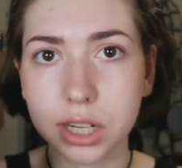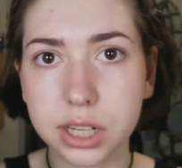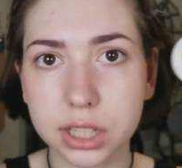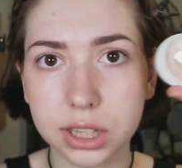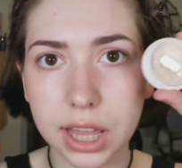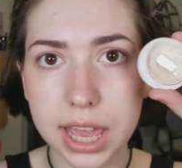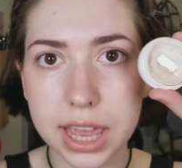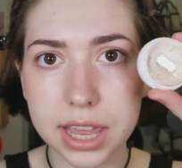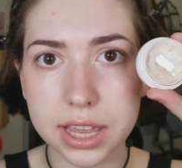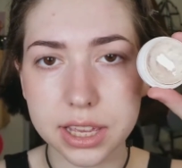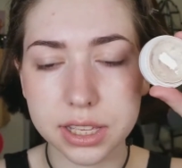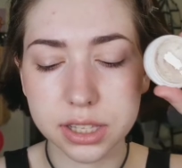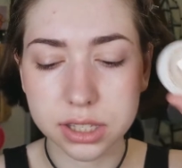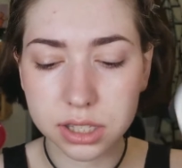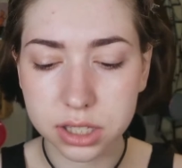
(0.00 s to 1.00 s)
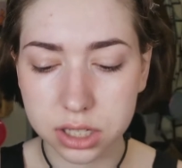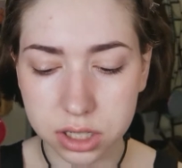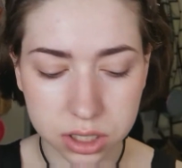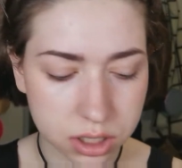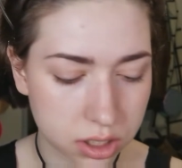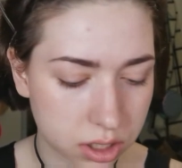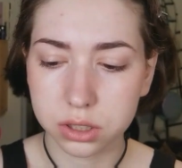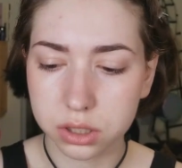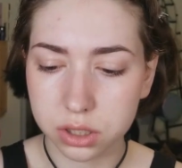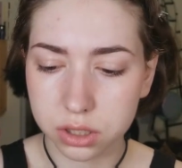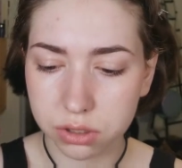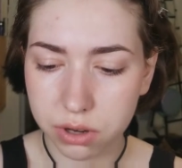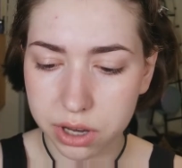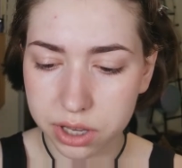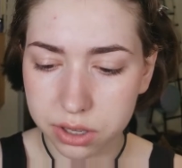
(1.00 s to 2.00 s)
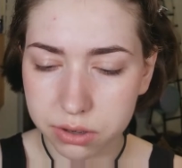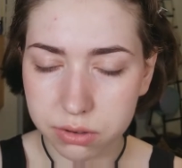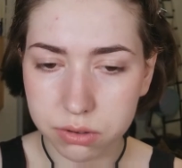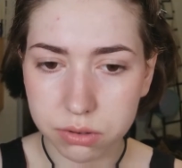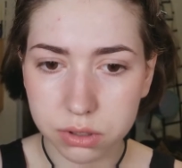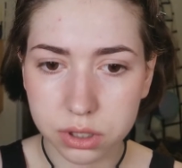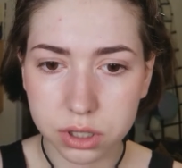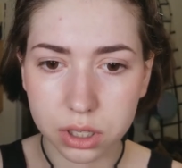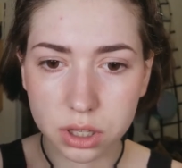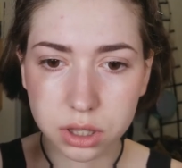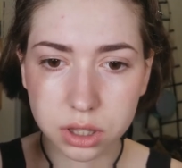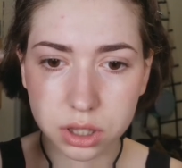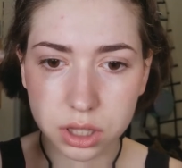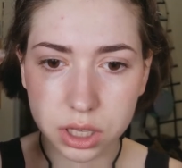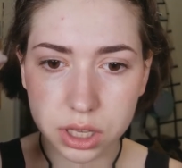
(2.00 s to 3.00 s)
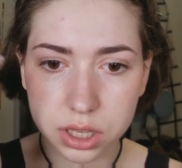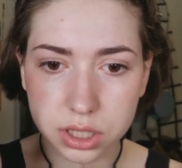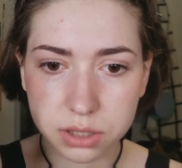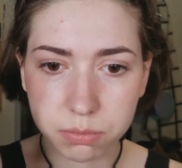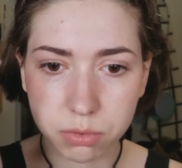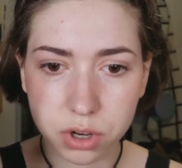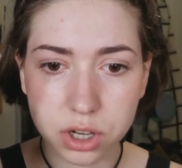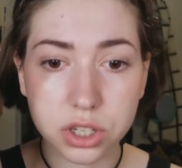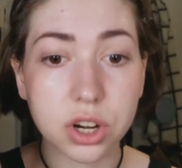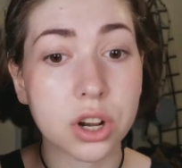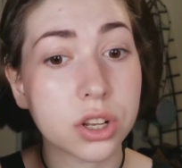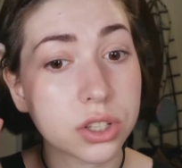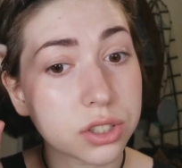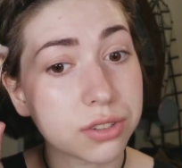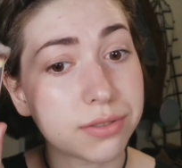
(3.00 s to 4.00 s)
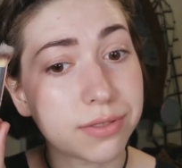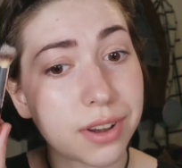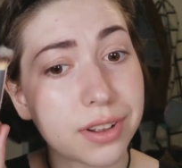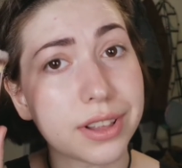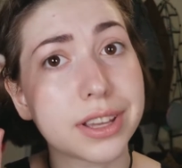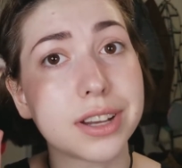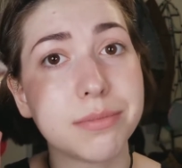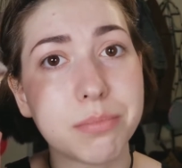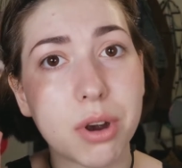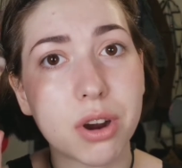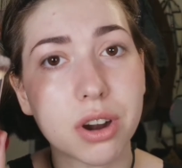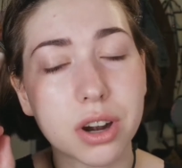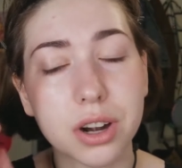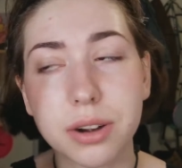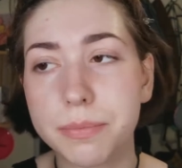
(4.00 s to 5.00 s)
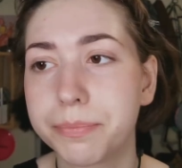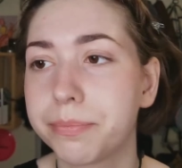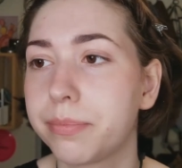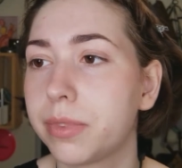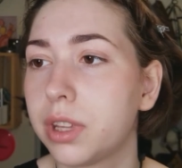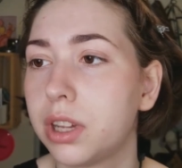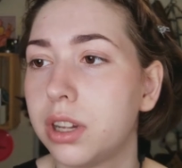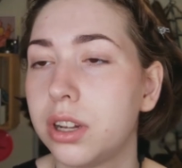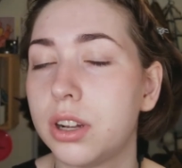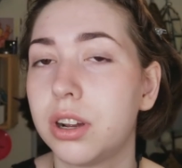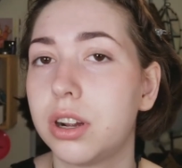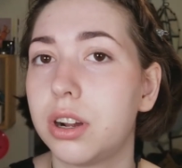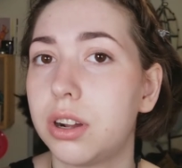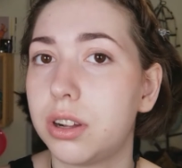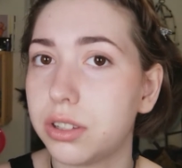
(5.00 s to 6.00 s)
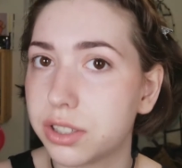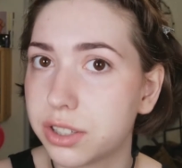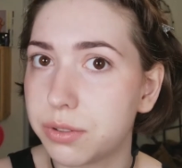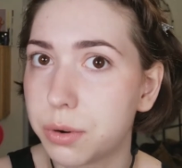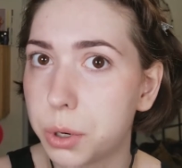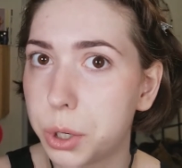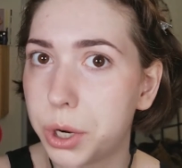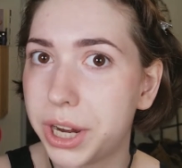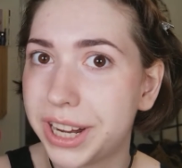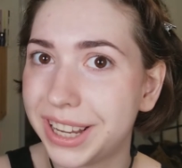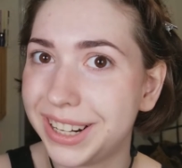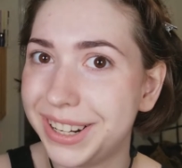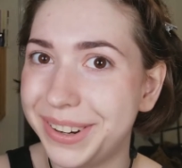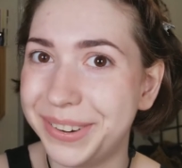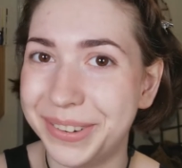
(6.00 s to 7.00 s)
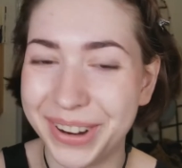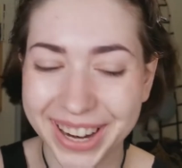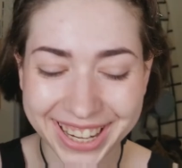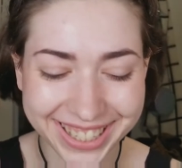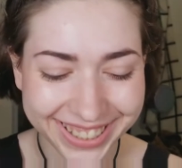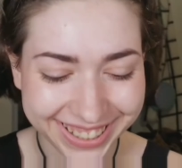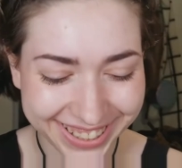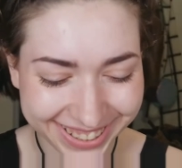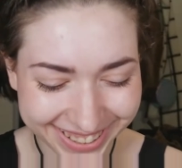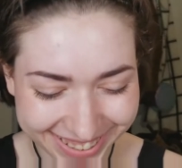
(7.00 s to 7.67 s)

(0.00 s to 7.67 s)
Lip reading: Glazed. So I use this brush, also falling apart. Also ordering a new one.